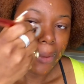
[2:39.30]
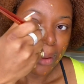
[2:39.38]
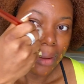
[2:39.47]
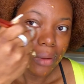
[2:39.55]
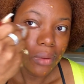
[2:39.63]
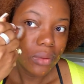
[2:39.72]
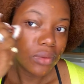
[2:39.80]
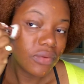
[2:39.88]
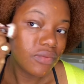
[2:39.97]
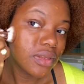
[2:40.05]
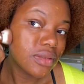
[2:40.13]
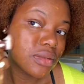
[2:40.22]
I don't know if
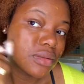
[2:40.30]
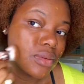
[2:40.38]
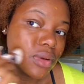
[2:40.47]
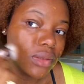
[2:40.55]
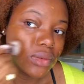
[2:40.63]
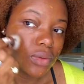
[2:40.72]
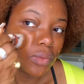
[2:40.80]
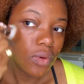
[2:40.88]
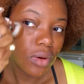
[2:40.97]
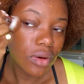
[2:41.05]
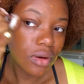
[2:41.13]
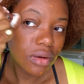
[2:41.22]
this is going to
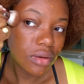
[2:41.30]
work.